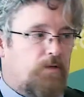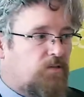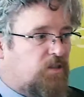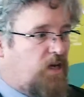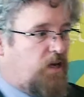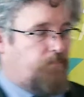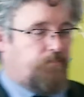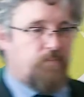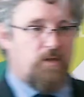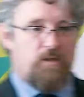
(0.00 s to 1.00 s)
without
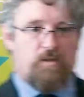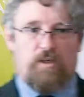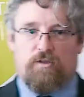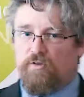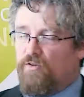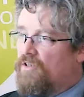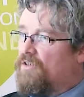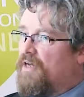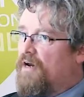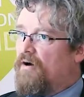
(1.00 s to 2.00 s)
saying, teachers,
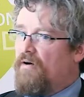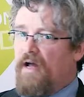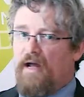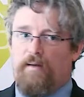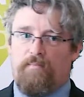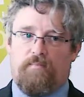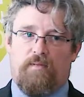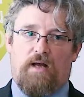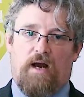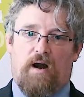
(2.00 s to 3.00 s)
they're
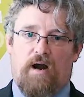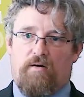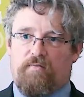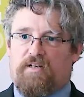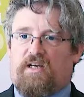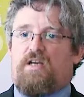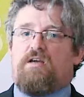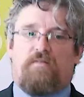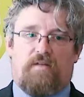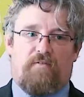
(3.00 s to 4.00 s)
are
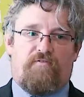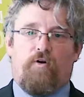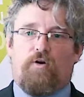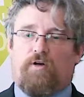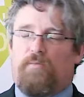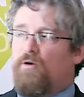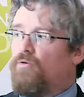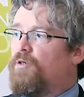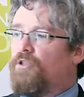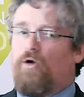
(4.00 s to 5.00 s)
key. They're a fulcrum
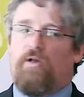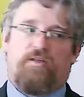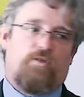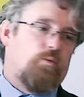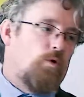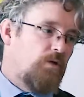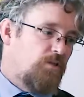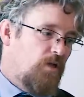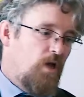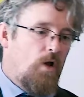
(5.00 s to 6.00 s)
around which all this
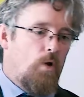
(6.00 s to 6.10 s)
works.